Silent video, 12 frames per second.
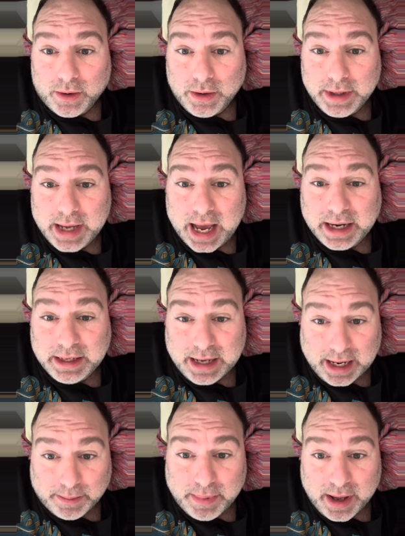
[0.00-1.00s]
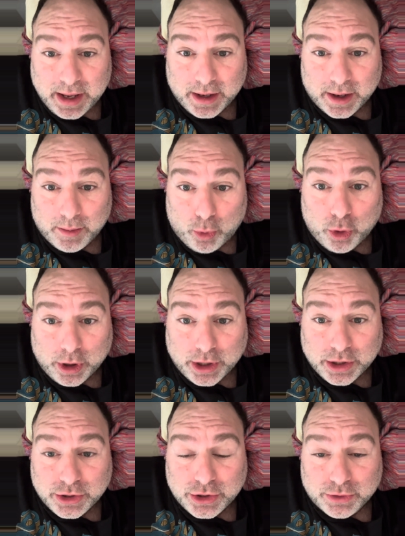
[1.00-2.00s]
You got to pay a
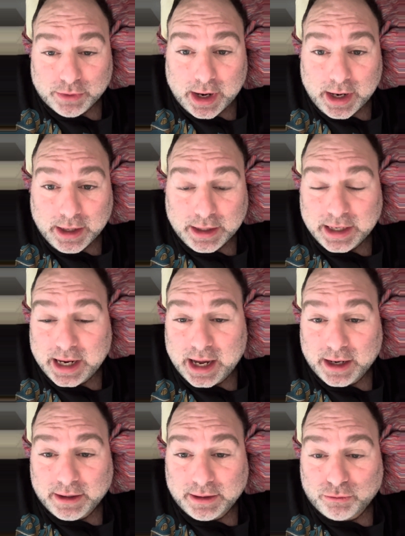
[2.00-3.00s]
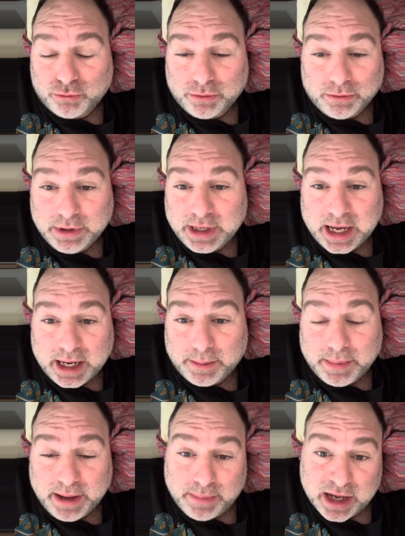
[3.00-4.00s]
mortgage, right? You got to
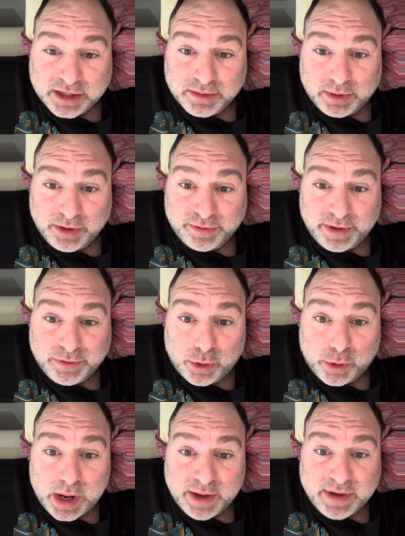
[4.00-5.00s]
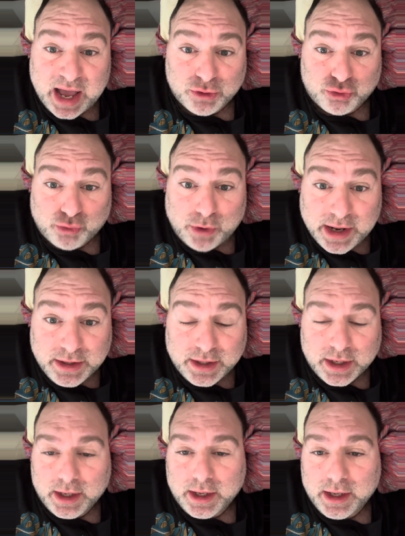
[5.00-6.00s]
pay possibly, if you don't have a house,
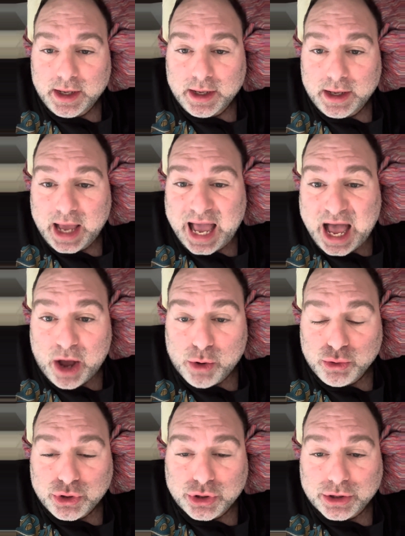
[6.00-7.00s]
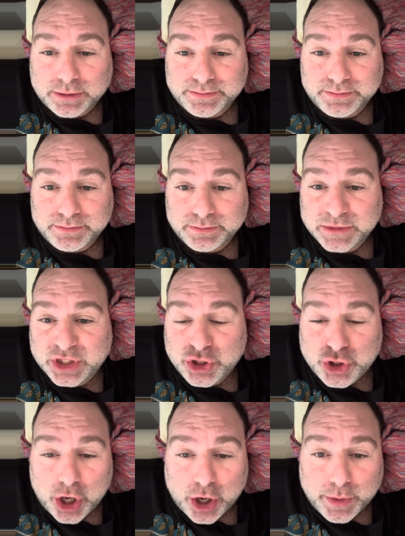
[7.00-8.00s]
rent, house,
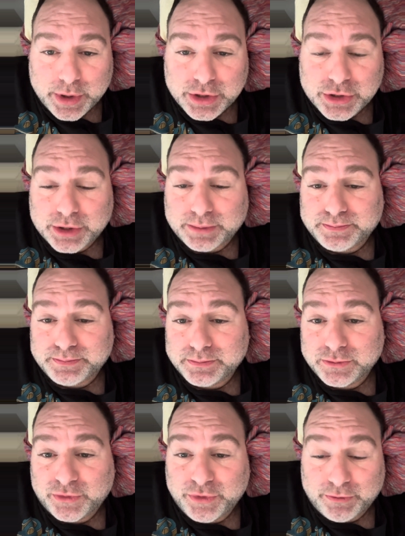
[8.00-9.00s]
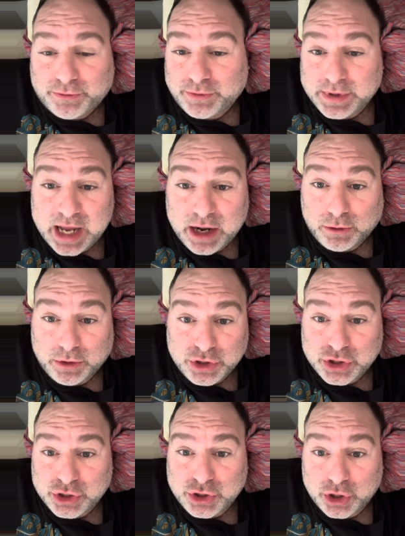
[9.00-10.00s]
insurance, for not only
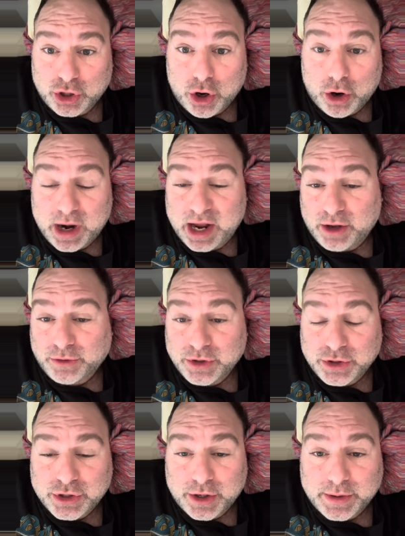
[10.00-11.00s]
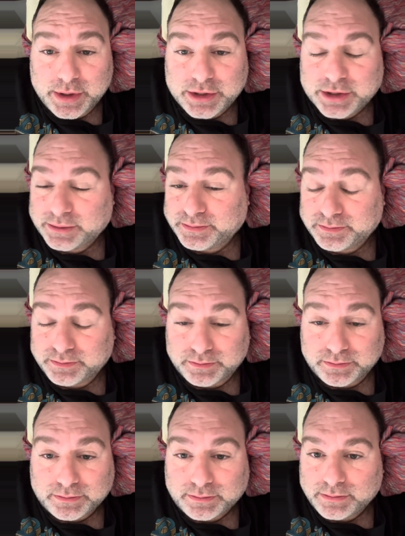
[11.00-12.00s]
just your car, health insurance,
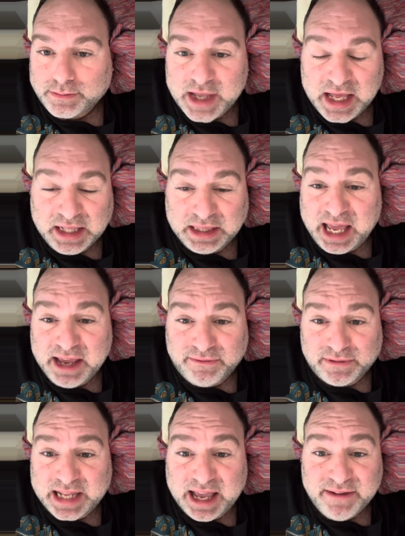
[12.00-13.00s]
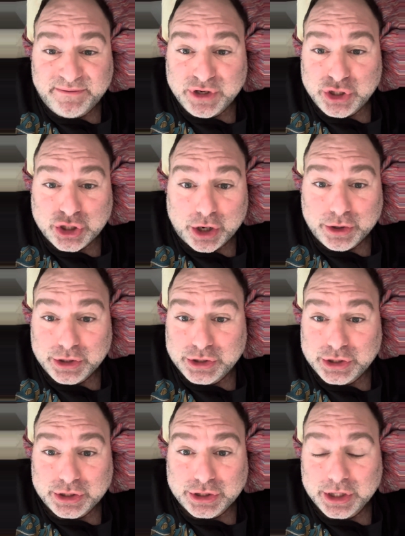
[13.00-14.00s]
life
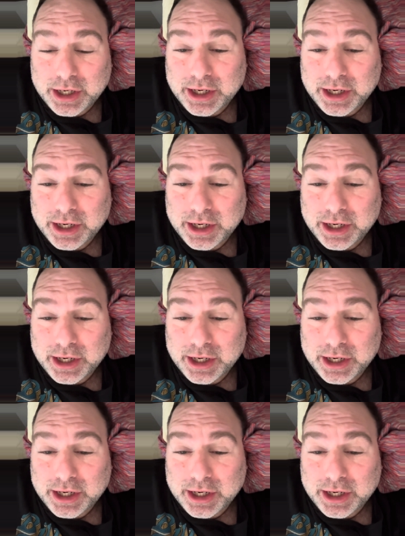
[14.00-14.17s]
insurance.